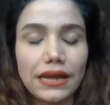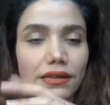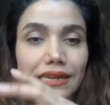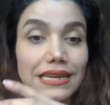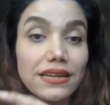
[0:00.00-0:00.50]

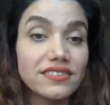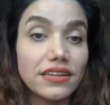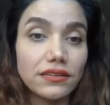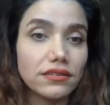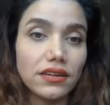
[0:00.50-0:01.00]

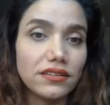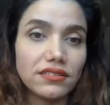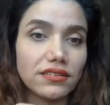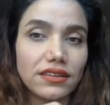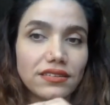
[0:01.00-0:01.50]
knitted.
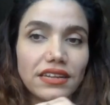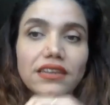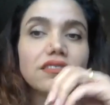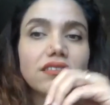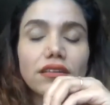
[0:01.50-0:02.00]
It's a
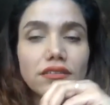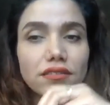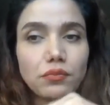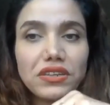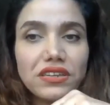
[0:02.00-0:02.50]
knitted
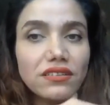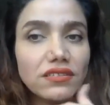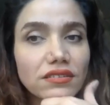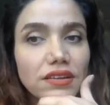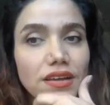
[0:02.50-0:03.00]

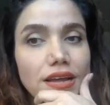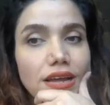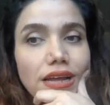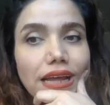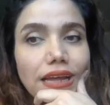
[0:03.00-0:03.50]
piece,
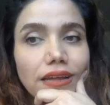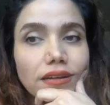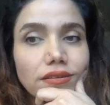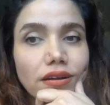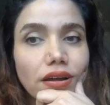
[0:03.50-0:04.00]

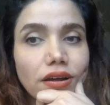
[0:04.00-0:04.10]
and